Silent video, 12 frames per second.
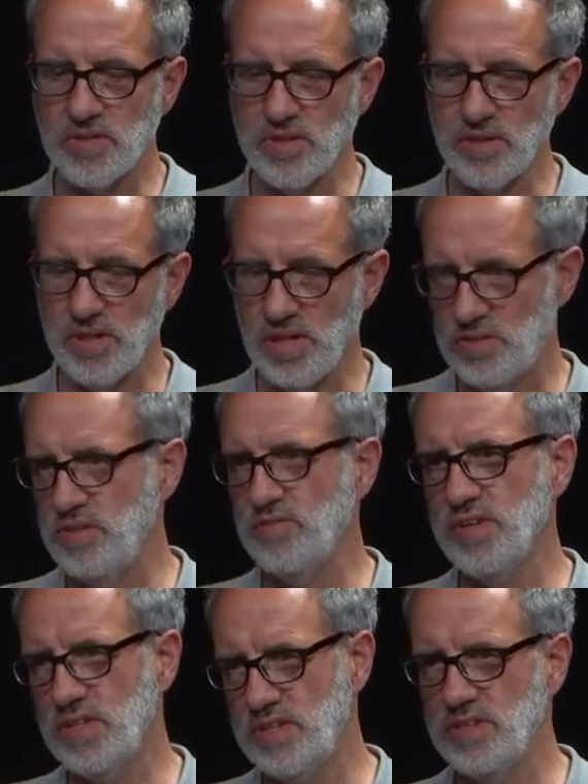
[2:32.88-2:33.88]
on the history of
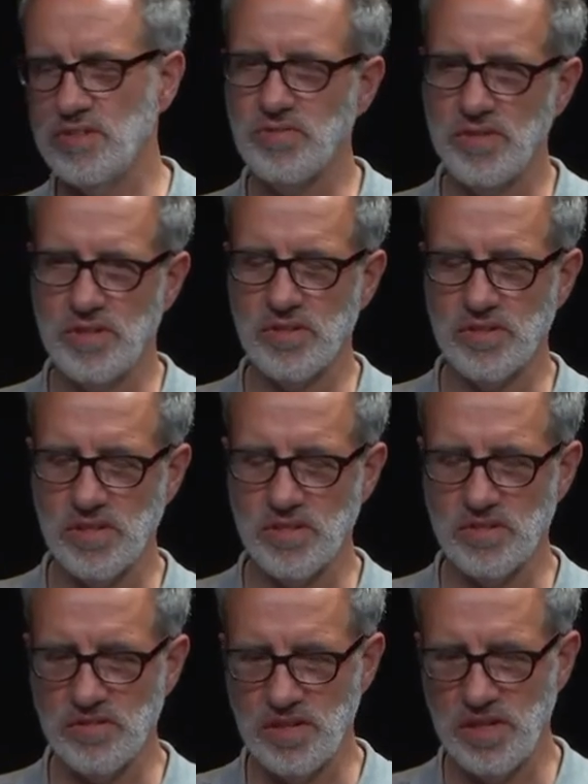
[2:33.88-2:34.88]
19th and 20th
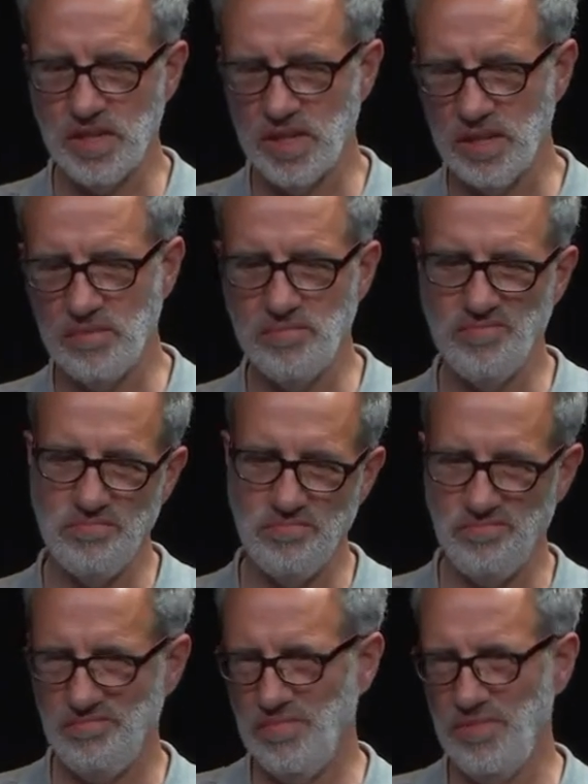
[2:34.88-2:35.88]
century
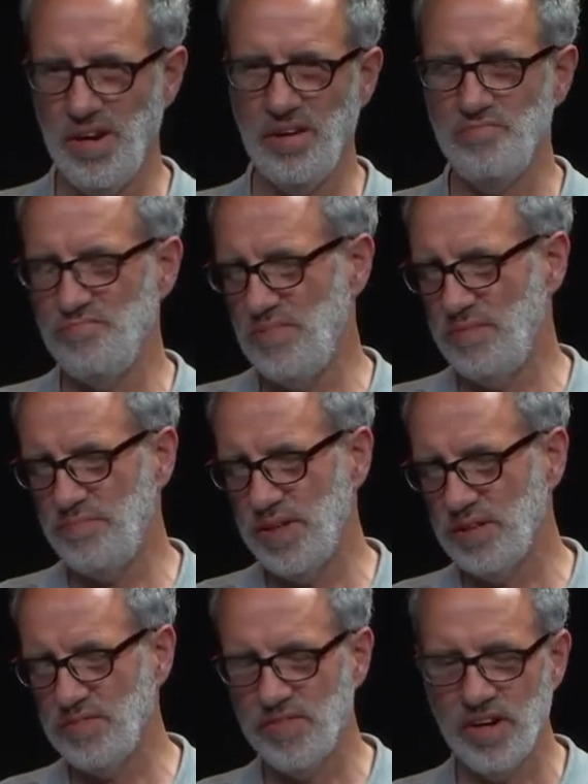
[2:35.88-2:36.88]

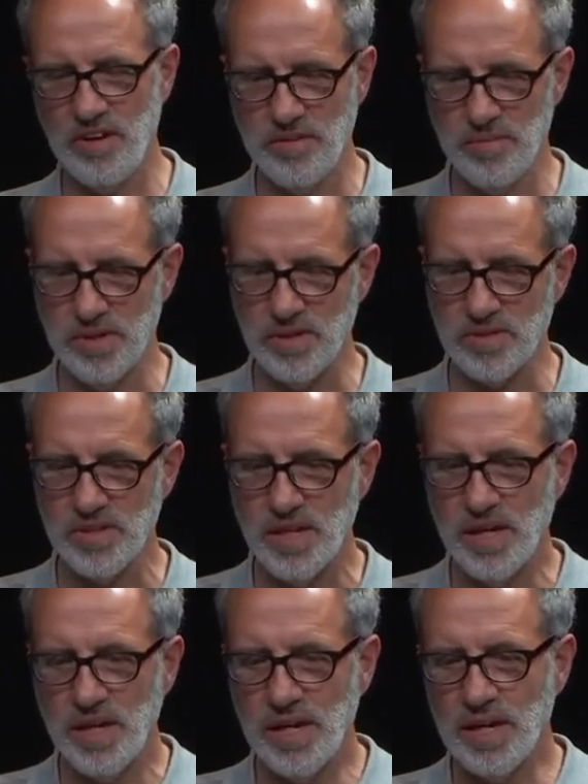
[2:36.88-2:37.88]
built environments,
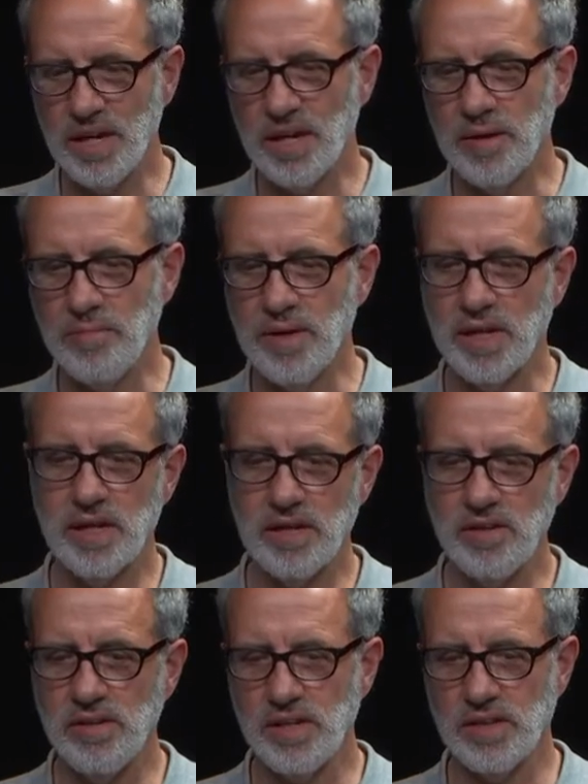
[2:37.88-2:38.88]

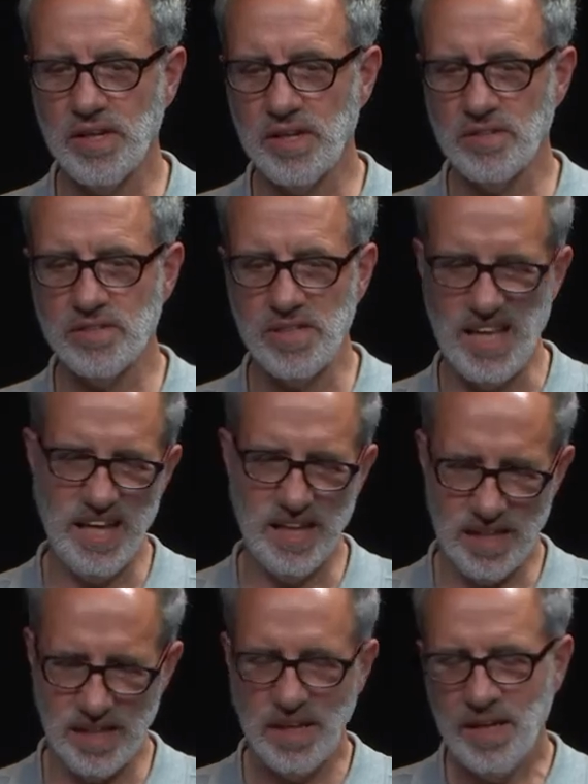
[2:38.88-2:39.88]
including things
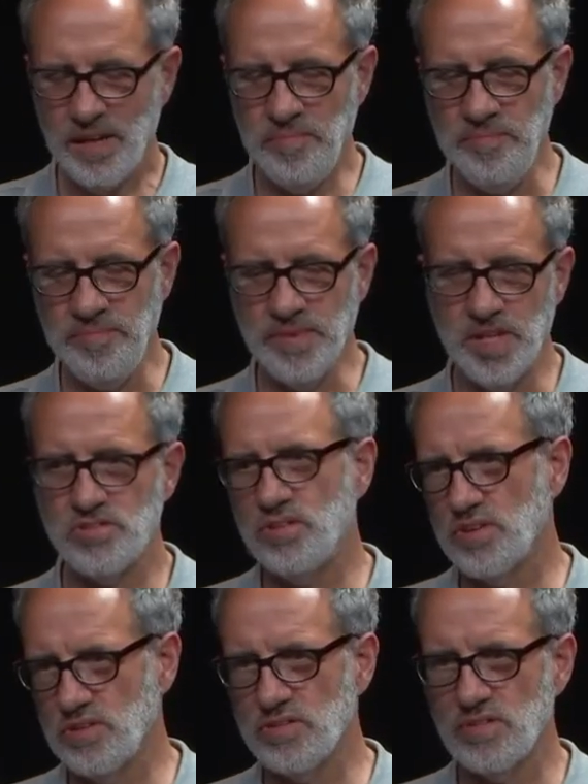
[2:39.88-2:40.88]
like history
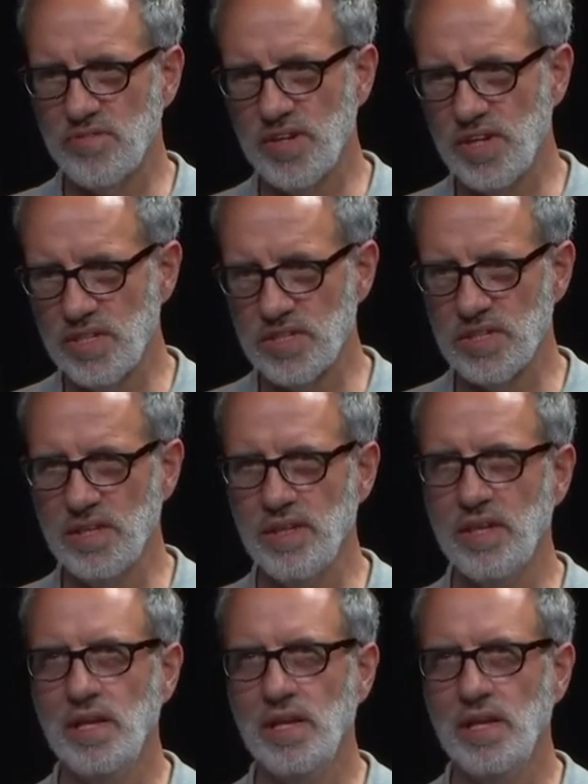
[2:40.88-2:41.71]
of conservation,